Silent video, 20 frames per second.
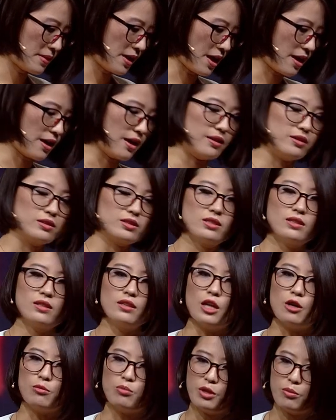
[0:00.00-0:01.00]
and
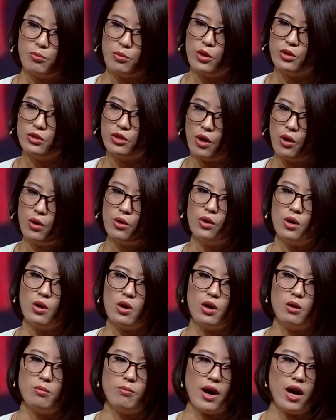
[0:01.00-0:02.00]
let people know
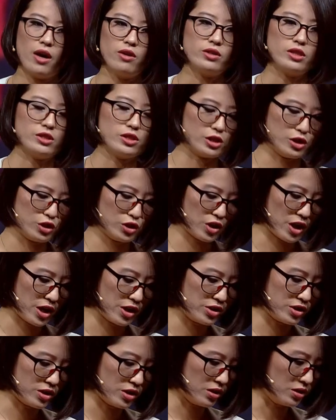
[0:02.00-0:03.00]
about the
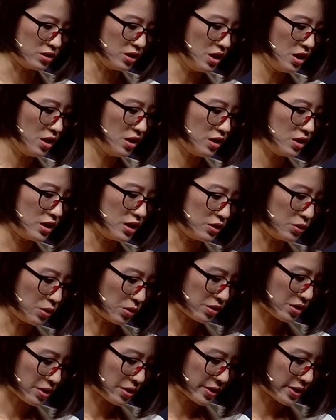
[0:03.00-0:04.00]
situation in
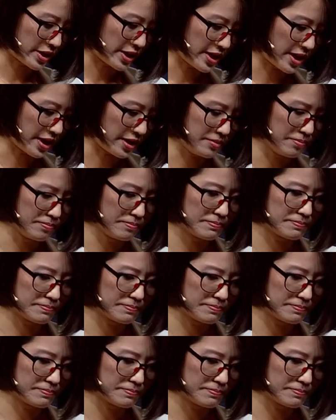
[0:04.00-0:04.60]
North Korea.